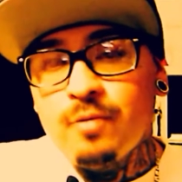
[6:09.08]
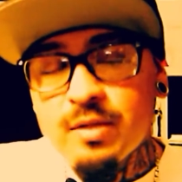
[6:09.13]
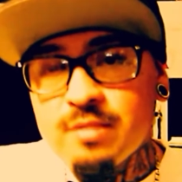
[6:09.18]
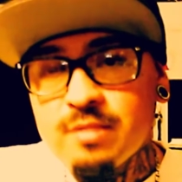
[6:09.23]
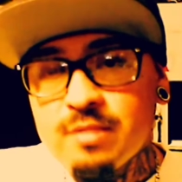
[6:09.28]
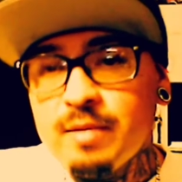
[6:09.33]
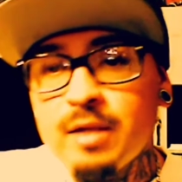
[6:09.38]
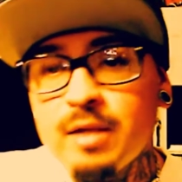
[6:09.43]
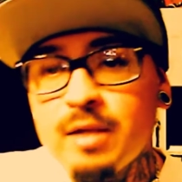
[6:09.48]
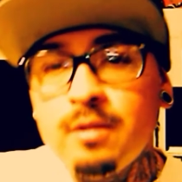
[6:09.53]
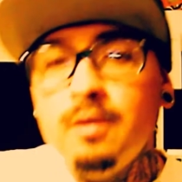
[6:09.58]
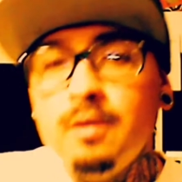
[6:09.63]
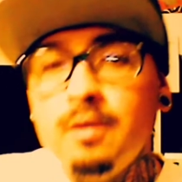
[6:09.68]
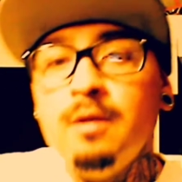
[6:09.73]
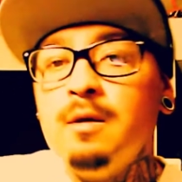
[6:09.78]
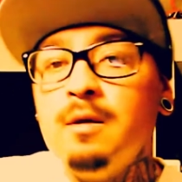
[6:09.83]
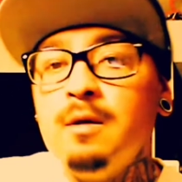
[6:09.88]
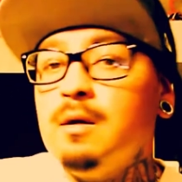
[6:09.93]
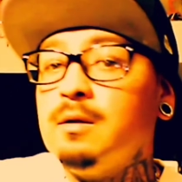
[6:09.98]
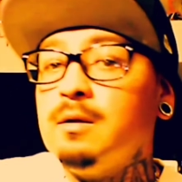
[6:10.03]
Crazy, man.
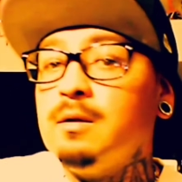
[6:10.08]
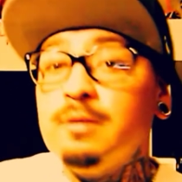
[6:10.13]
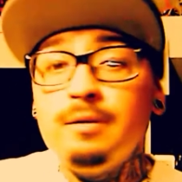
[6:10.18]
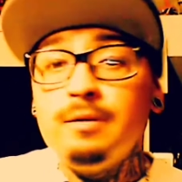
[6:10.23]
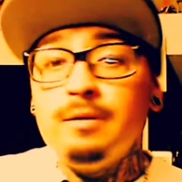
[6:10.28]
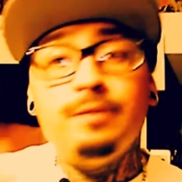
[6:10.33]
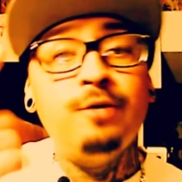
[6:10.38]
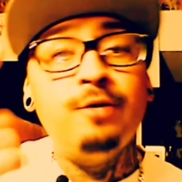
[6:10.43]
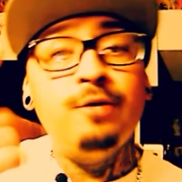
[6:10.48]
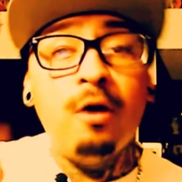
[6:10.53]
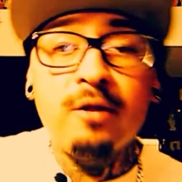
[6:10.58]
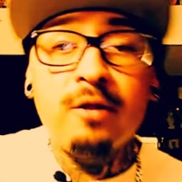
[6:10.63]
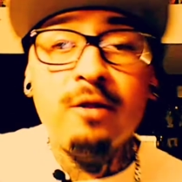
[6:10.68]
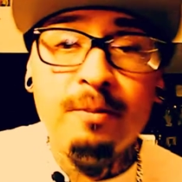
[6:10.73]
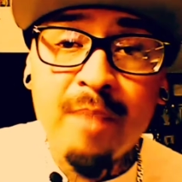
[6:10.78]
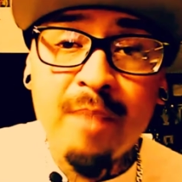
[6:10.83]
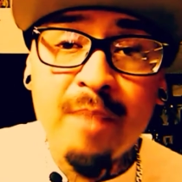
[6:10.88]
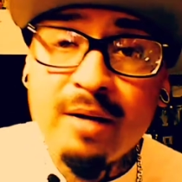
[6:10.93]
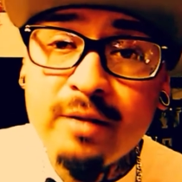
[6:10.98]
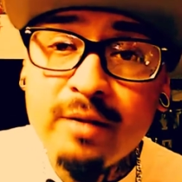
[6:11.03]

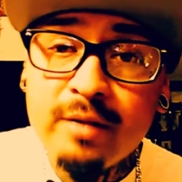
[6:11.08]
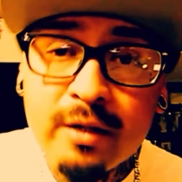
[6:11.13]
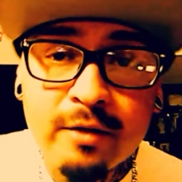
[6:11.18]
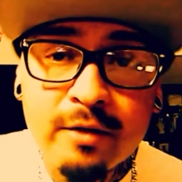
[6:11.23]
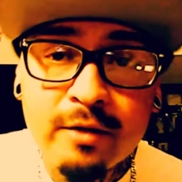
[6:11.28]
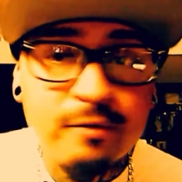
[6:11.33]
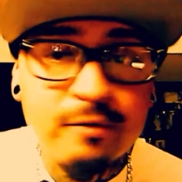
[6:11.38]
Dog the Bounty